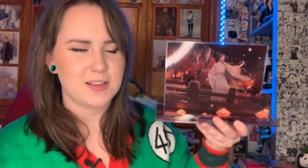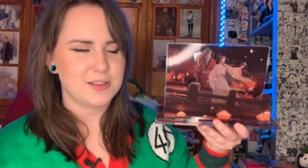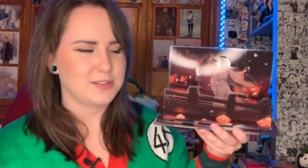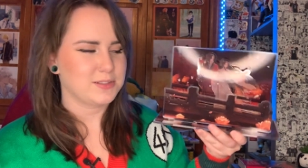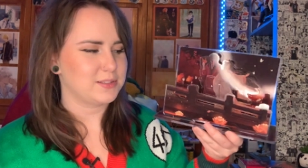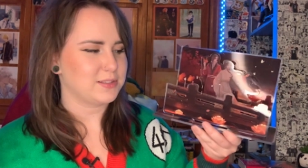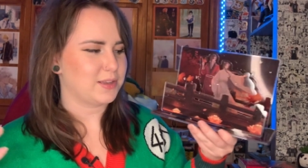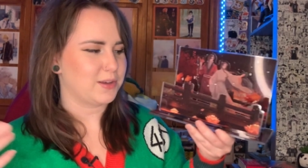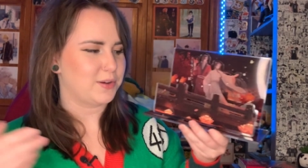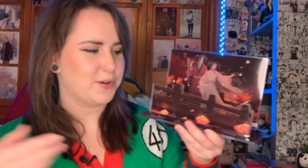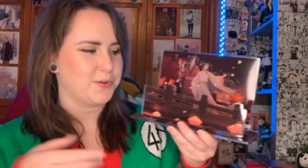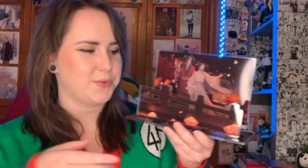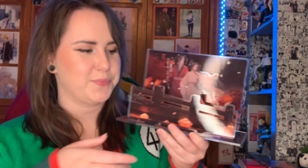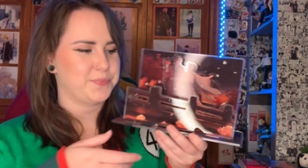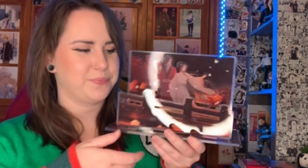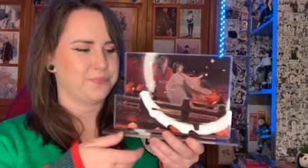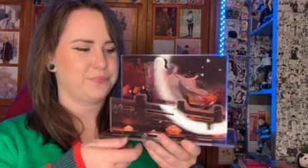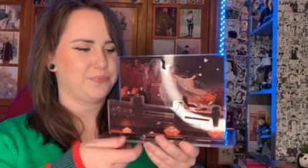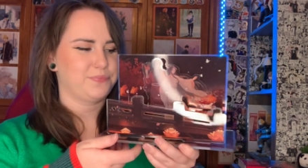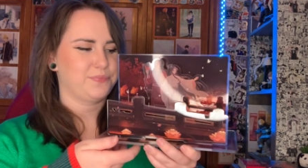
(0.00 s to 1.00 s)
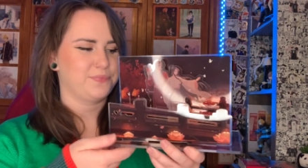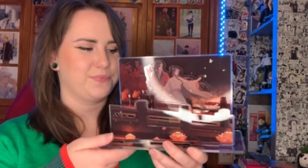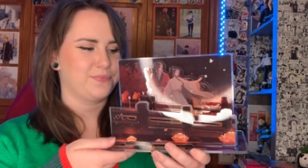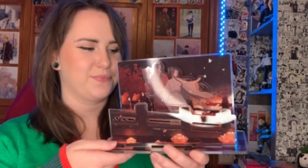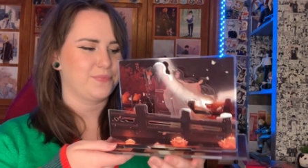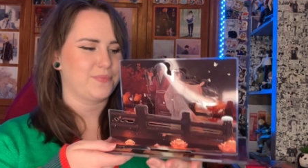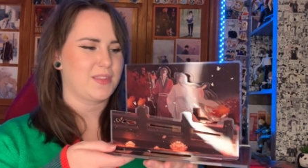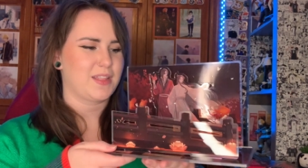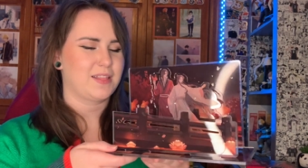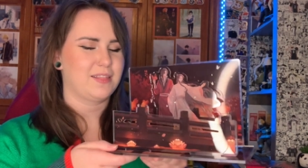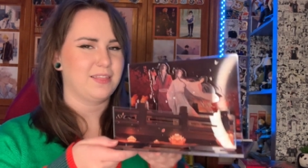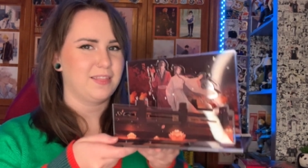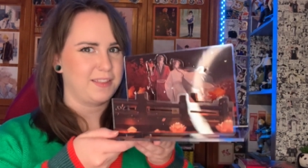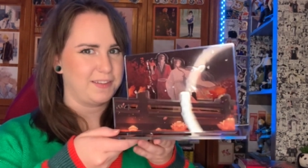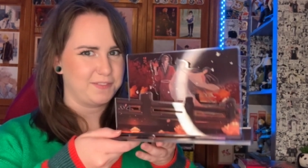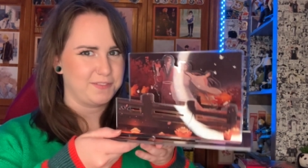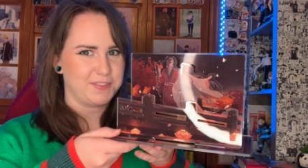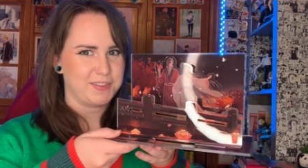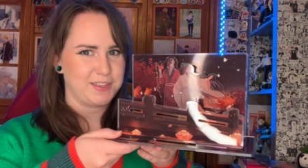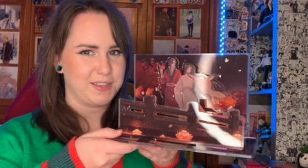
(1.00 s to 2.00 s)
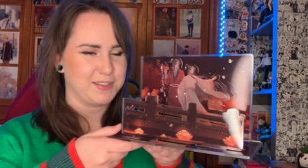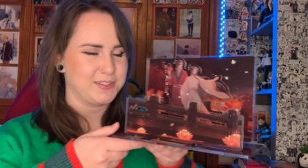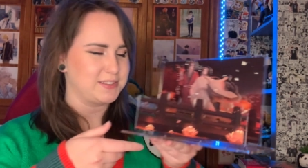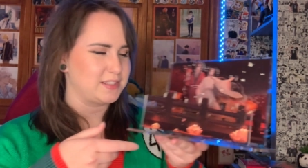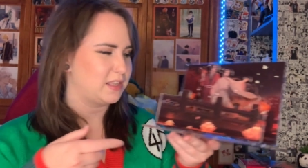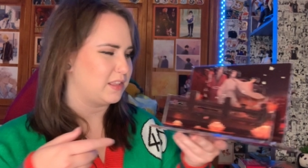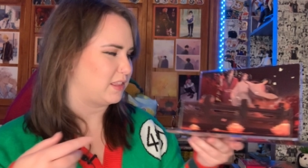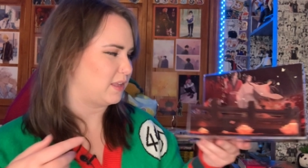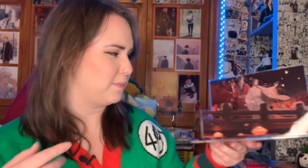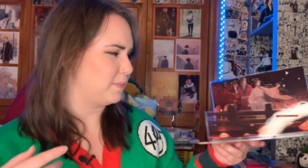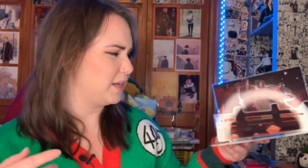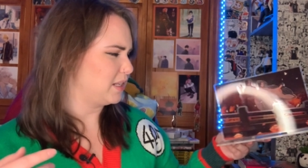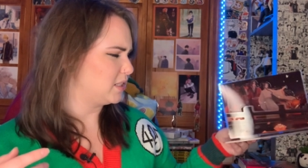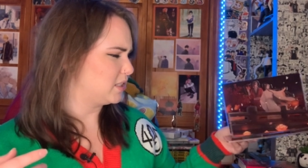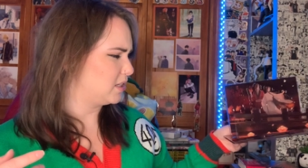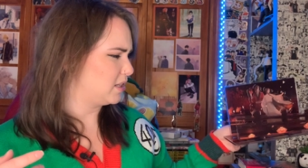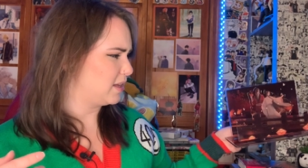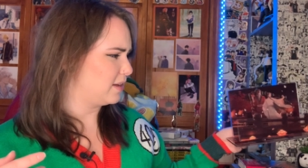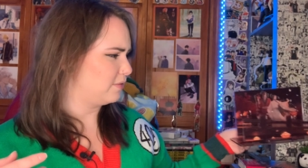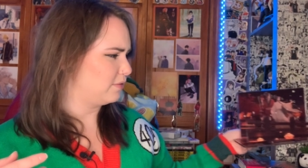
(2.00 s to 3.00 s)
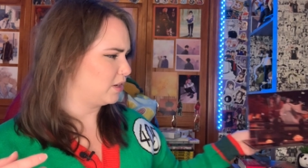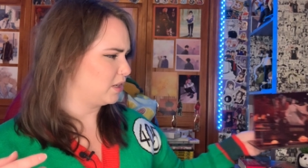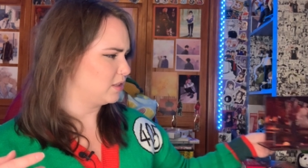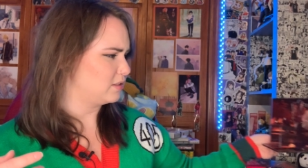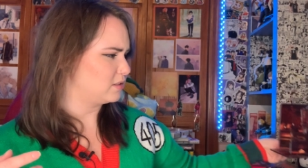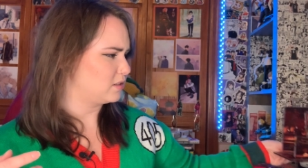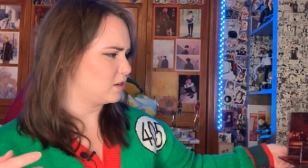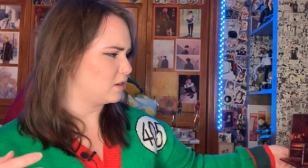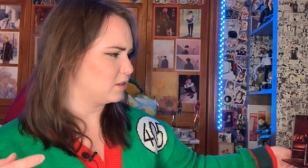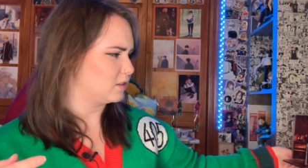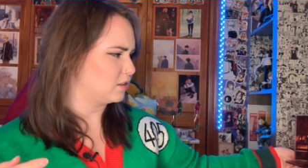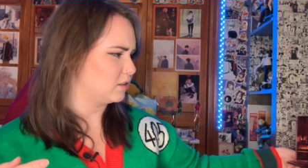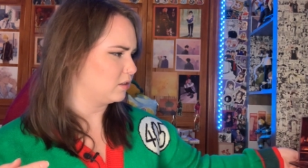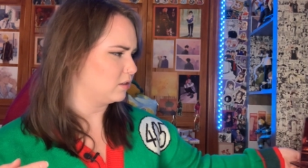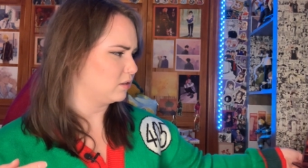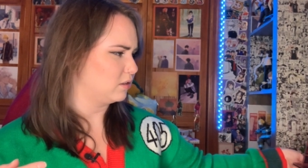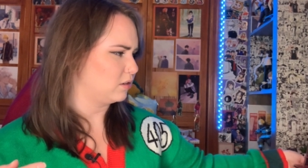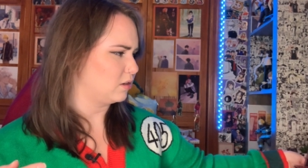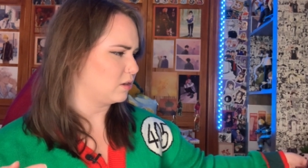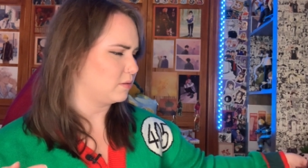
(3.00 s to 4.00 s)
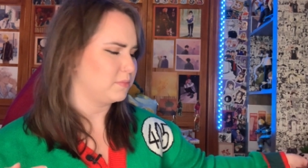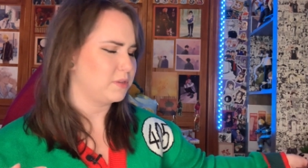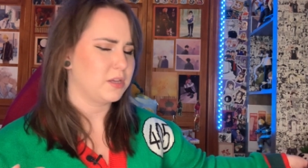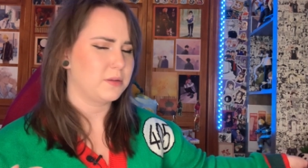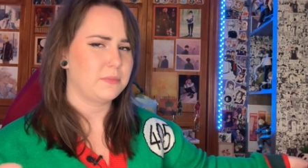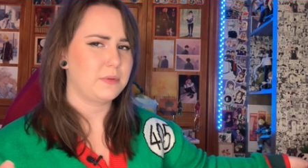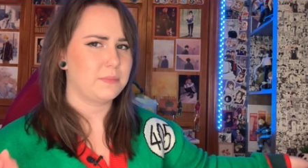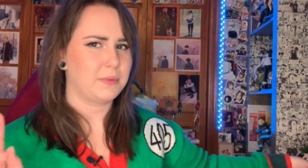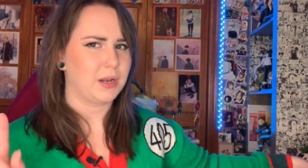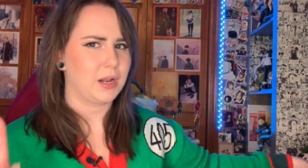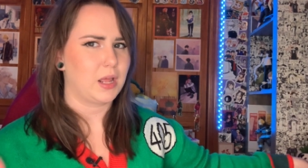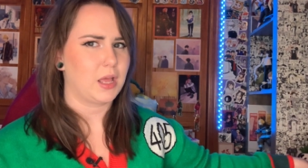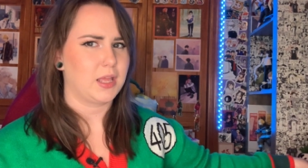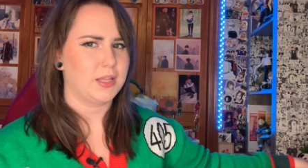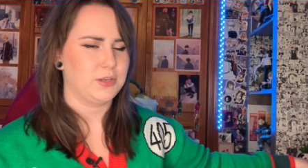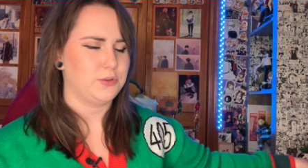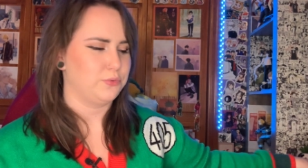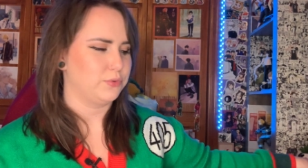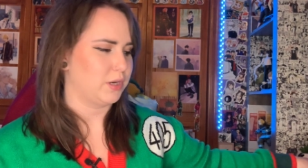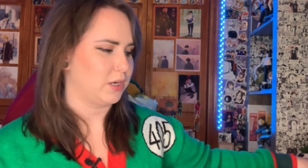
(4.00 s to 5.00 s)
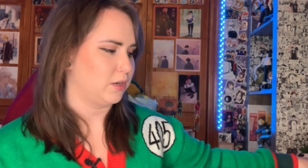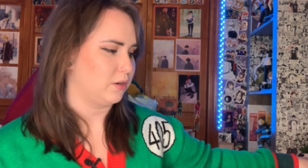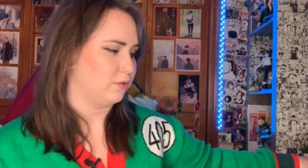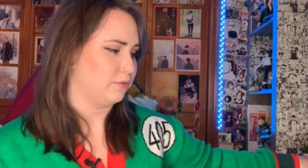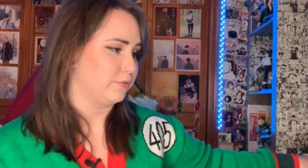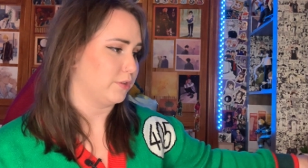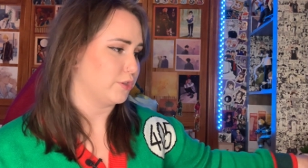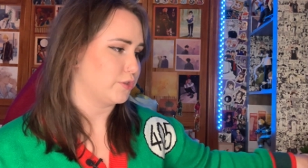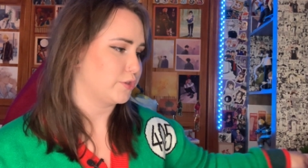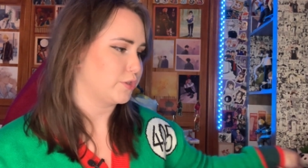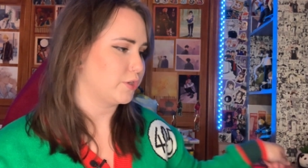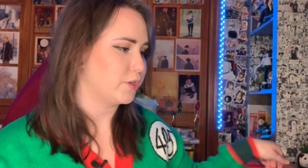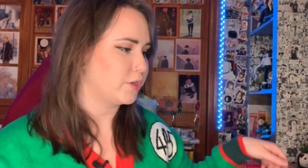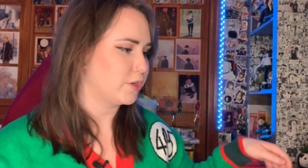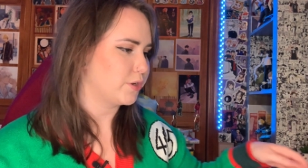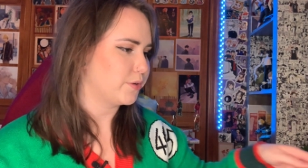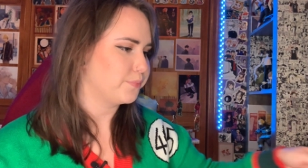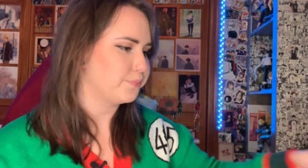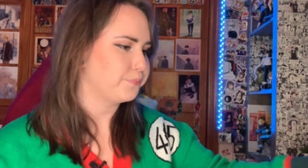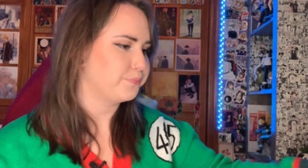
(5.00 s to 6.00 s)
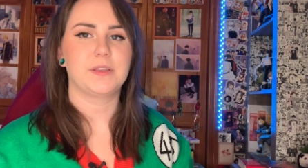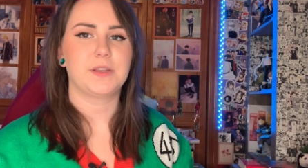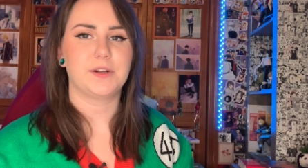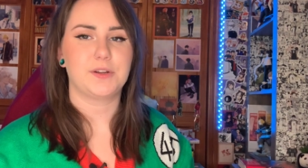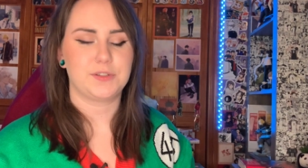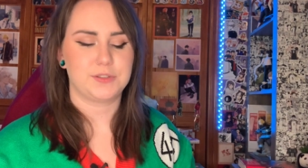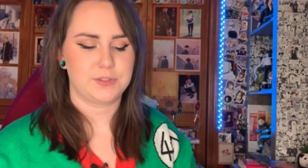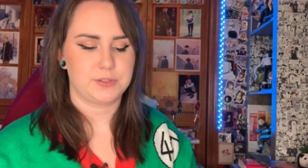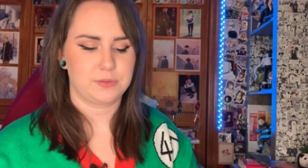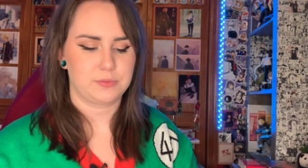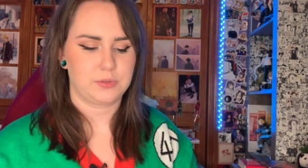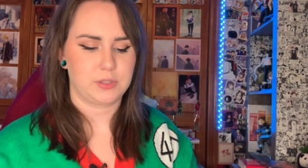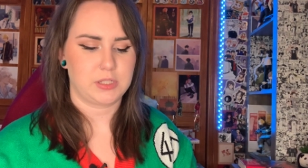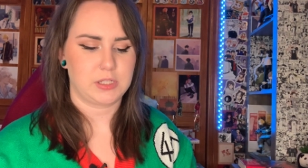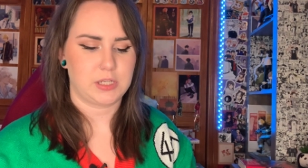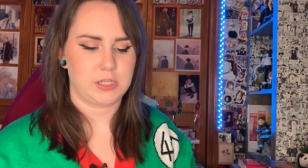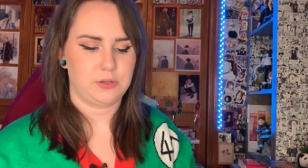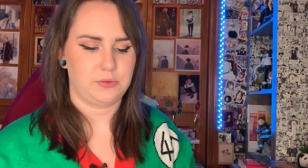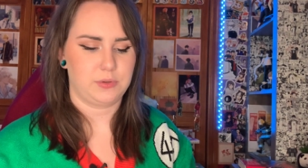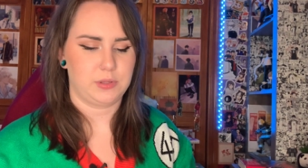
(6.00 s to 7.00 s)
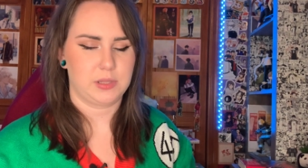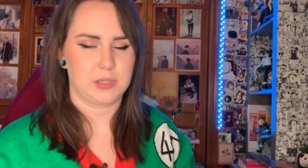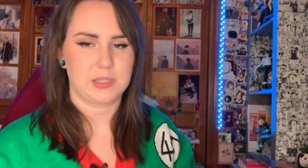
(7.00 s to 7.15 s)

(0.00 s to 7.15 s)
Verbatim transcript: So Love this. They might still have it in stock on AmiAmi, but I do not know for sure. And also continuing on the